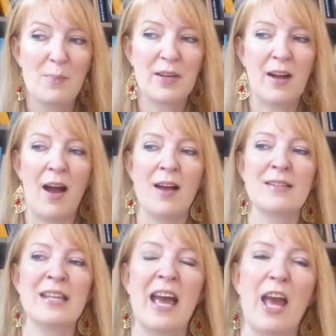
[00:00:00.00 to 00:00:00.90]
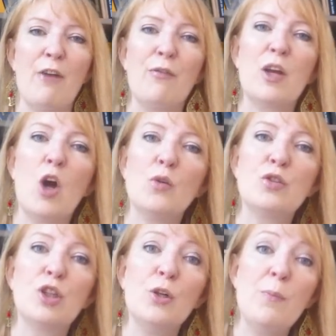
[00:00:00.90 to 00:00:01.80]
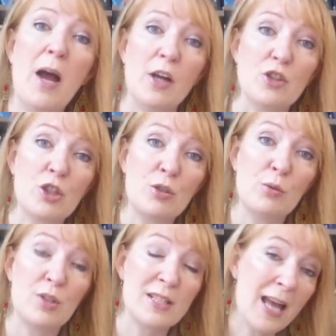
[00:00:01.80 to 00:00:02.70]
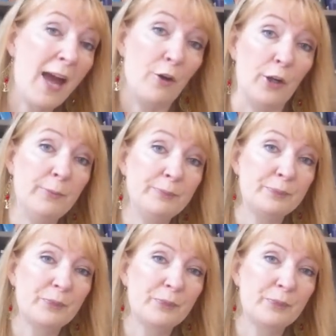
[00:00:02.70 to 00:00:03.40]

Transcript: Because if we go too much to the Saturn,